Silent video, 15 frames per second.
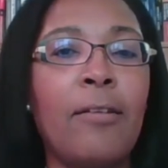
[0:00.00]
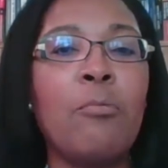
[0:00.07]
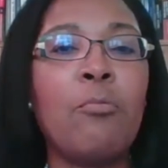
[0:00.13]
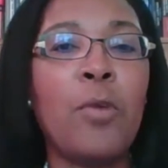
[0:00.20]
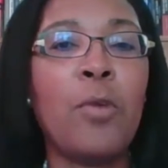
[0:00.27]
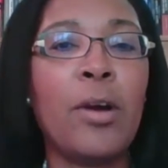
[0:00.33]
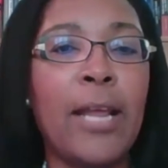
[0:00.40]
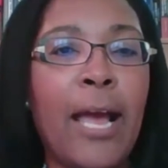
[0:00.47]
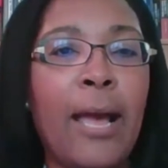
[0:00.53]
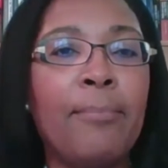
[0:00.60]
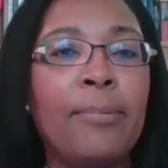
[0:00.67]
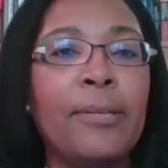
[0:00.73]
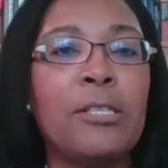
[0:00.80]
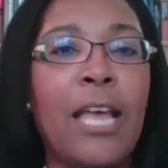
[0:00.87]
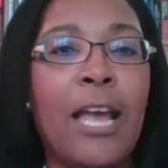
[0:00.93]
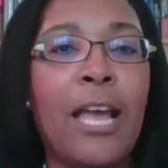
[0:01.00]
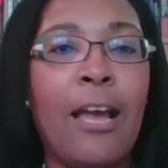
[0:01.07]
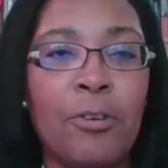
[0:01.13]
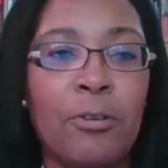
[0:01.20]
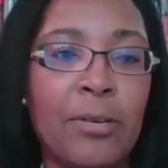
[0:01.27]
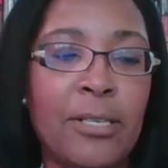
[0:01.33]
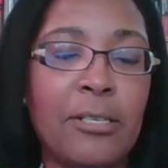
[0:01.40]
And what happens
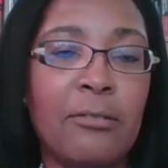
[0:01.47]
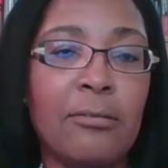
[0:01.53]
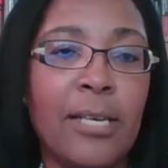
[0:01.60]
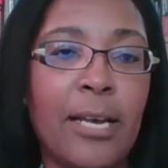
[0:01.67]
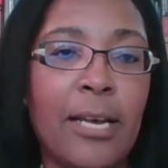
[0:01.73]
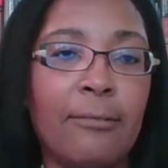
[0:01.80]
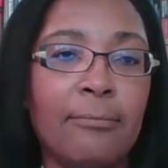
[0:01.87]
after we do that?